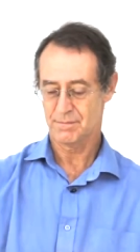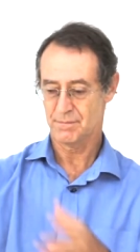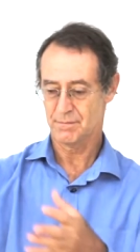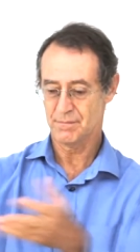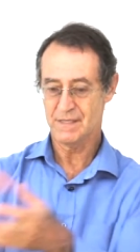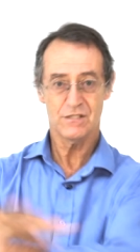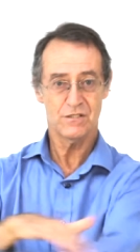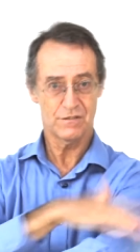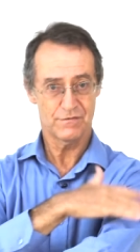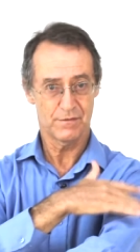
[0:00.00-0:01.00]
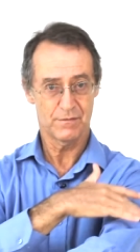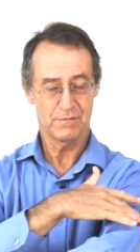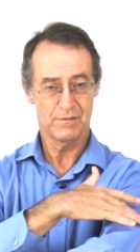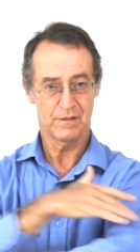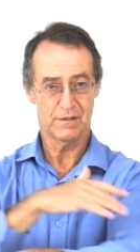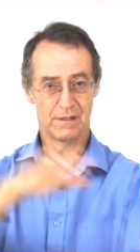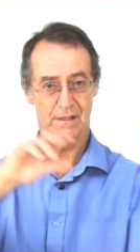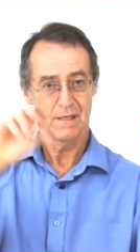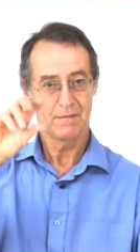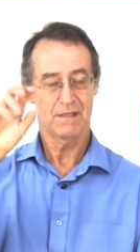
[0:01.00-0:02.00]
messages from your body
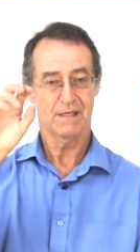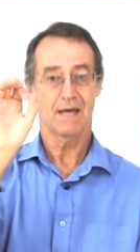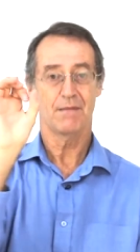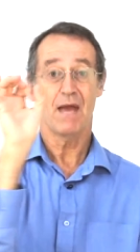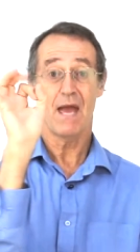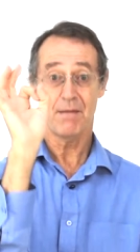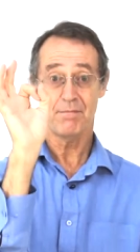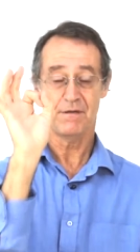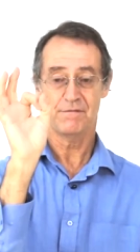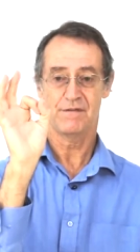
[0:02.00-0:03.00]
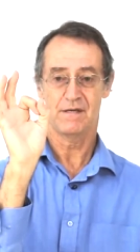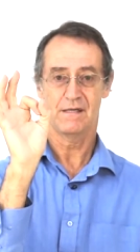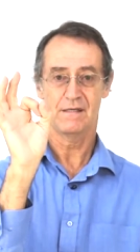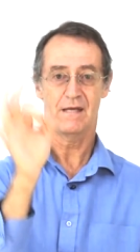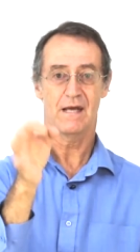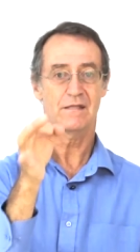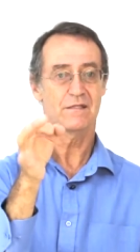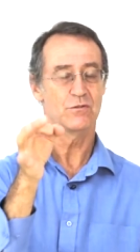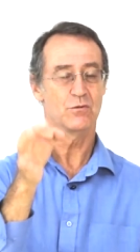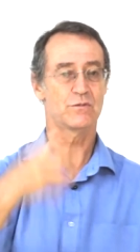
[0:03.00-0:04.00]
became amplified at
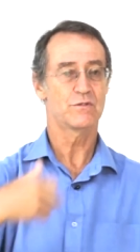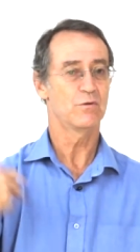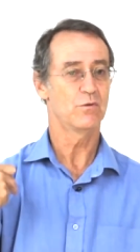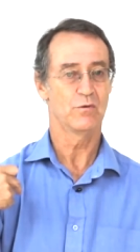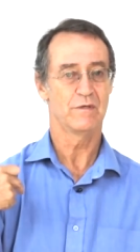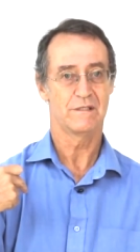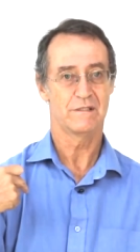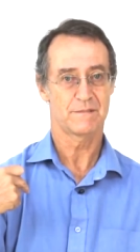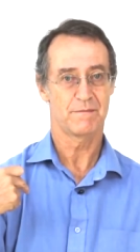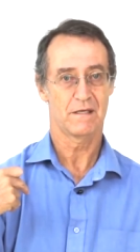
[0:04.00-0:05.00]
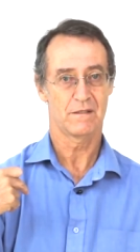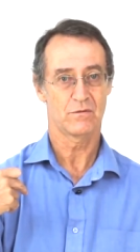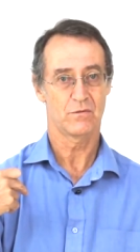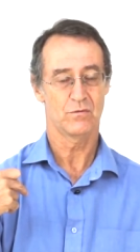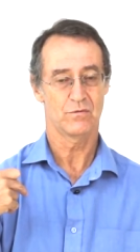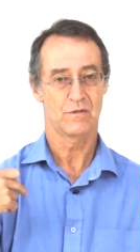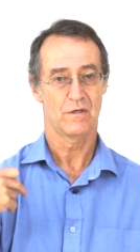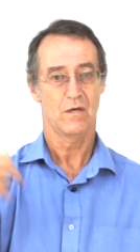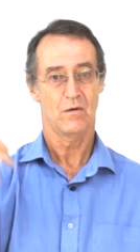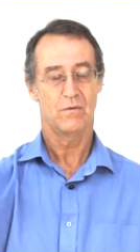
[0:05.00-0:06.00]
the dorsal horn in your spinal cord,
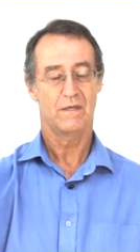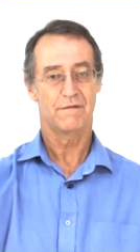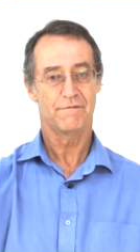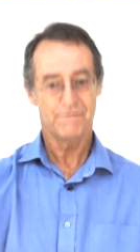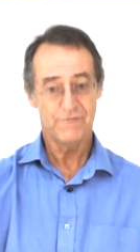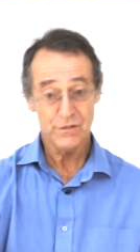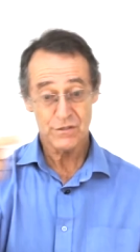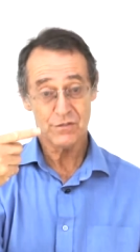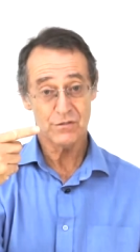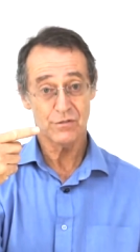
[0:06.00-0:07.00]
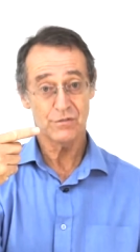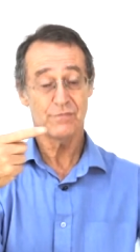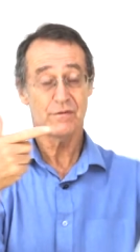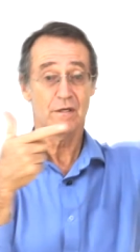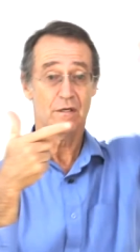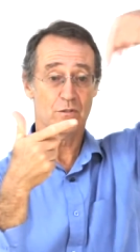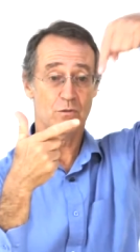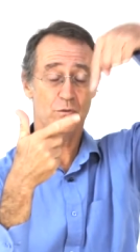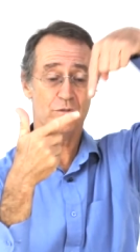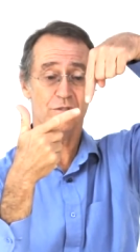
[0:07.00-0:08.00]
where the first nerve
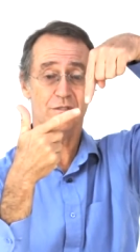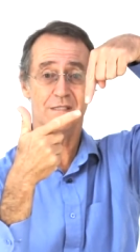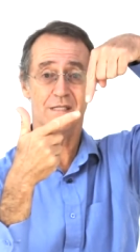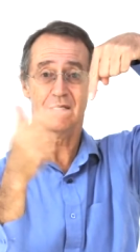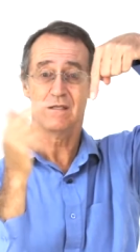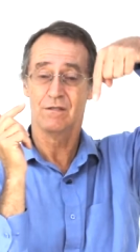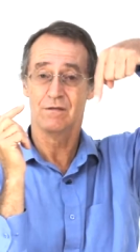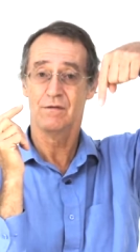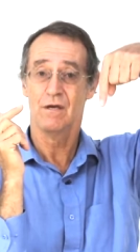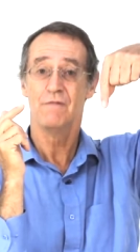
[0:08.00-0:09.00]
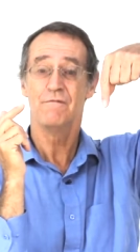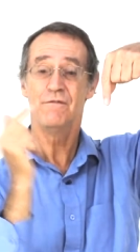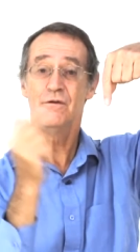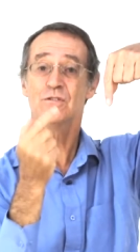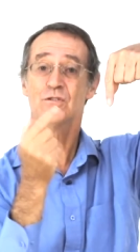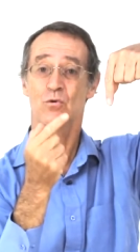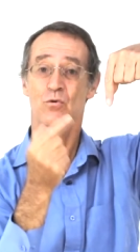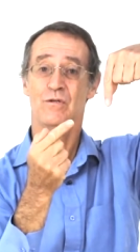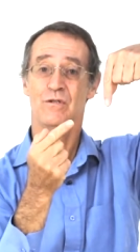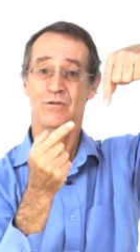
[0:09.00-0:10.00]
talked to the second nerve, first
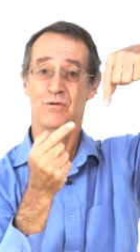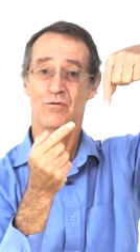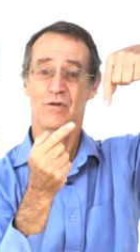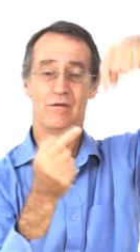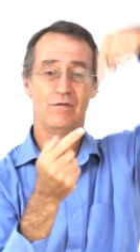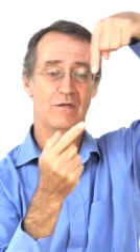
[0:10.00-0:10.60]
order neuron